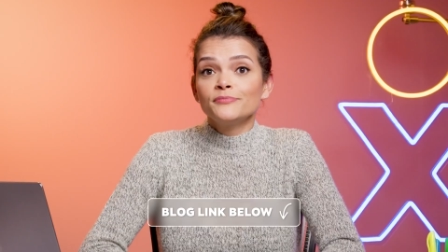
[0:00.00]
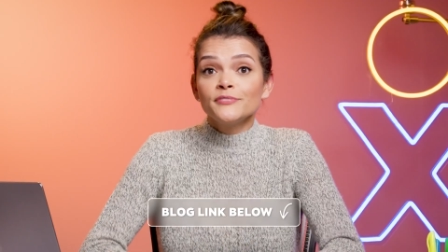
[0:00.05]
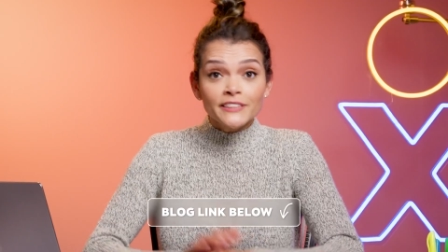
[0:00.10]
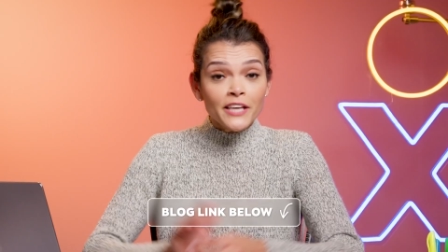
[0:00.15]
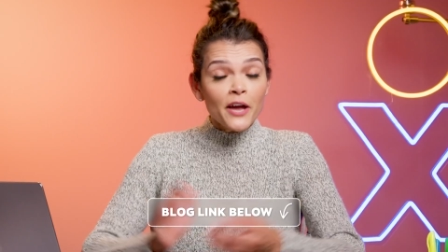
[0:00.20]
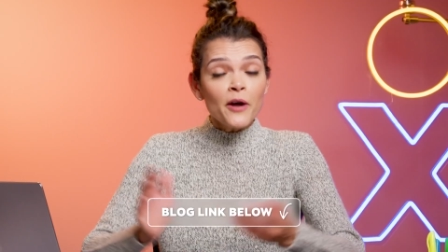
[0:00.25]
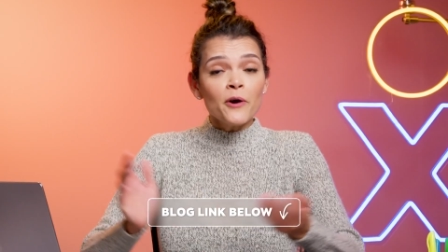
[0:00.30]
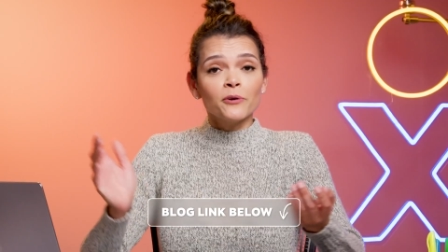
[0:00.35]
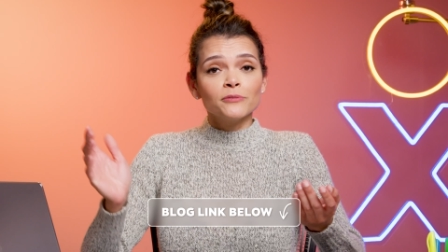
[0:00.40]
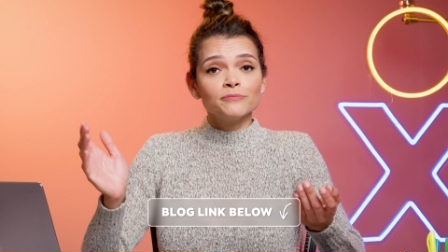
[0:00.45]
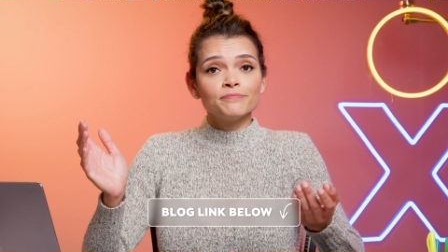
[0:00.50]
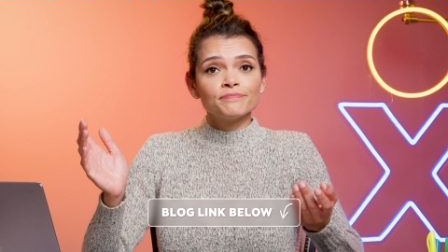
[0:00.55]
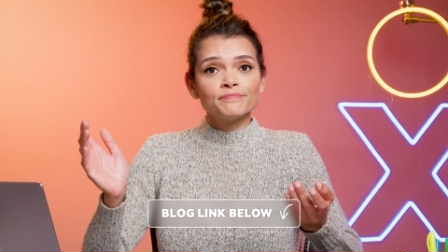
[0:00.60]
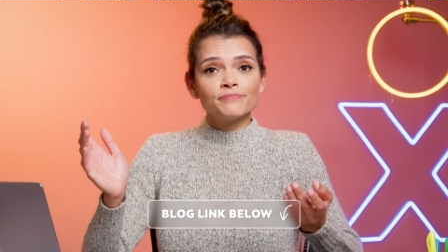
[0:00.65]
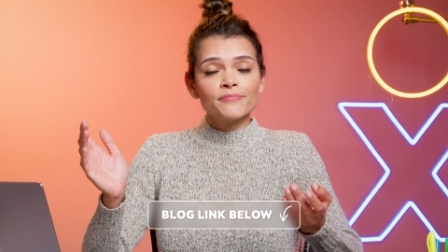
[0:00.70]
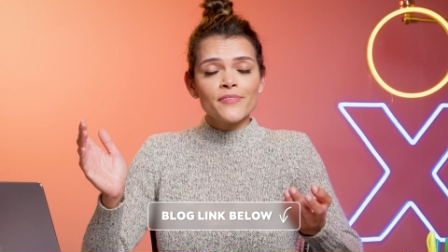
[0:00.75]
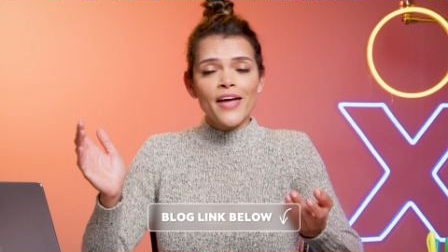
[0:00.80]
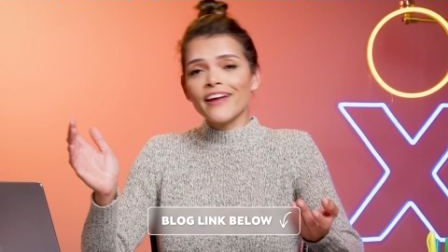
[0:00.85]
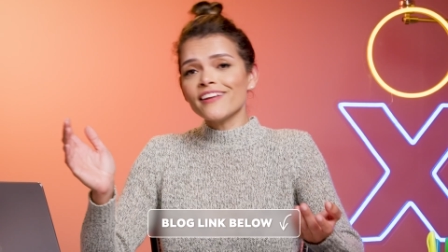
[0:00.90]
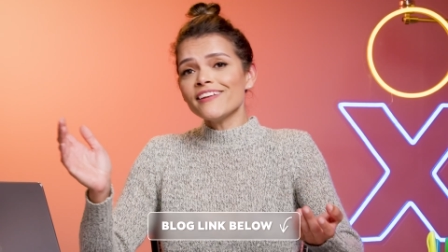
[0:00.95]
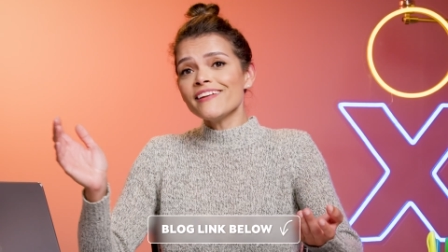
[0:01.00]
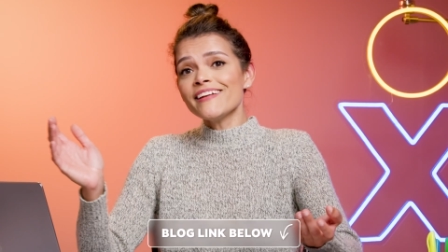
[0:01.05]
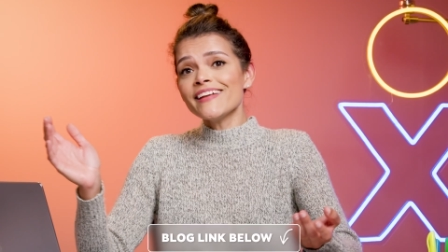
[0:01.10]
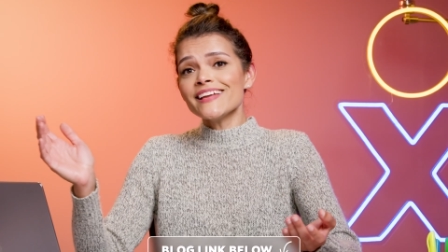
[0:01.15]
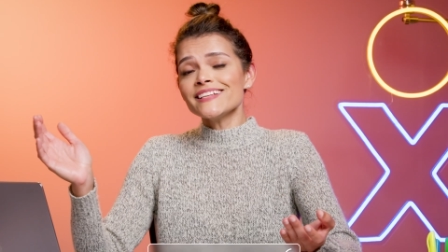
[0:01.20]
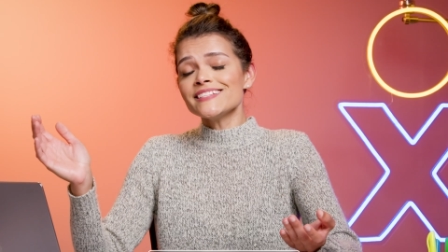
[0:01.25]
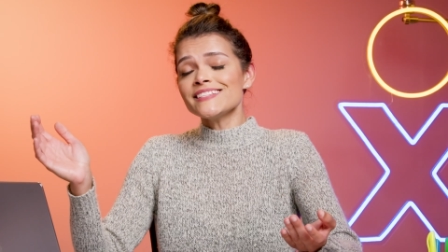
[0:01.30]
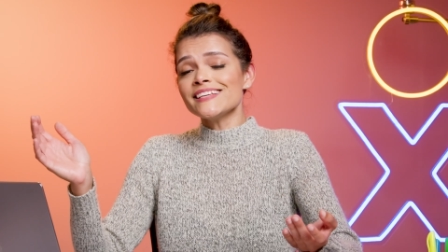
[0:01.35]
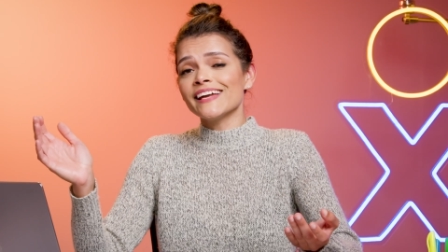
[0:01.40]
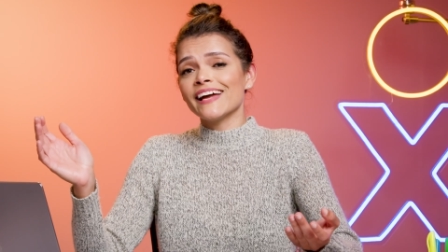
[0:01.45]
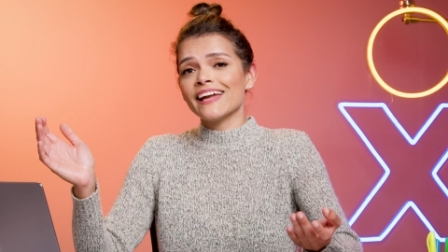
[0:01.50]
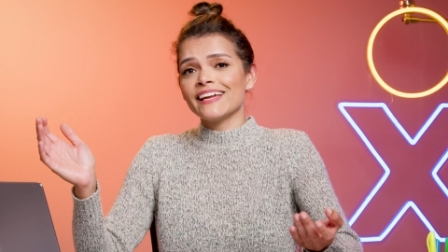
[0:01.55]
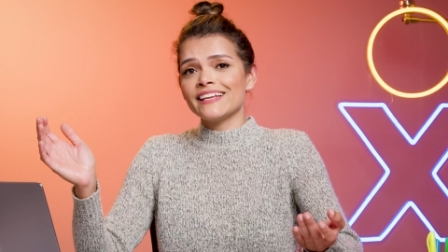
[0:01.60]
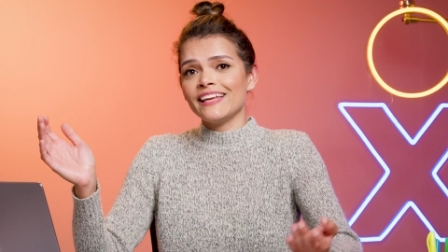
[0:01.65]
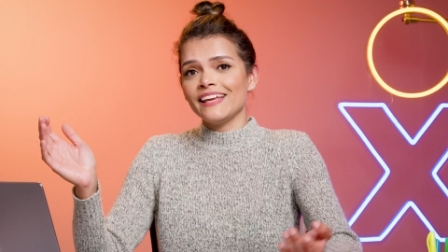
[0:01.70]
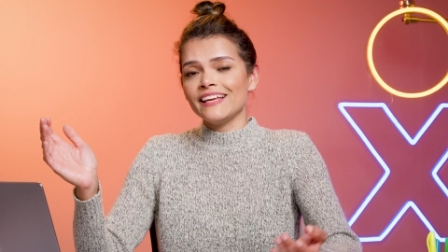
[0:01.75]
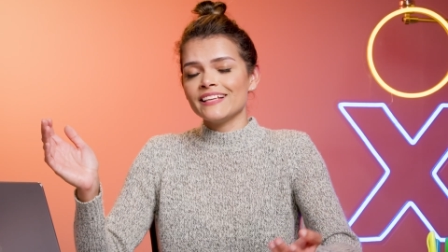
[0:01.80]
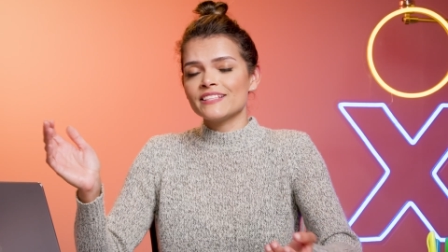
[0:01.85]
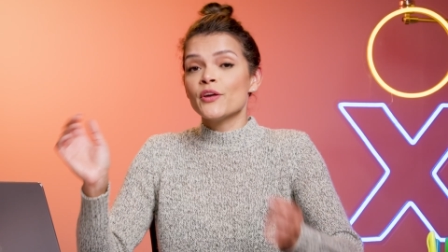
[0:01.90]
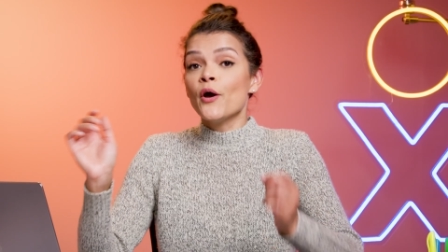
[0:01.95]
So, how do you get
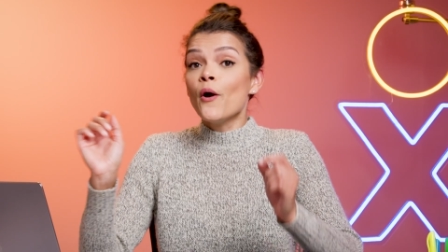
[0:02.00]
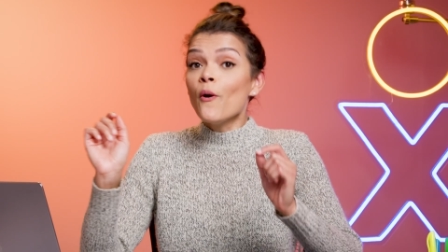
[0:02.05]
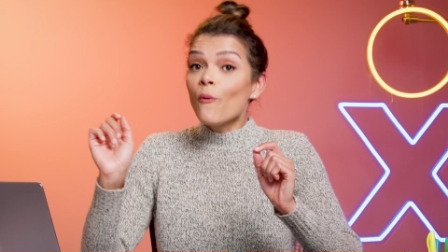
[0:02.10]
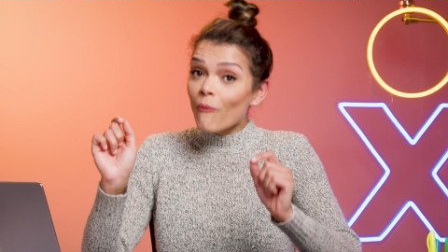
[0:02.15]
DIDs?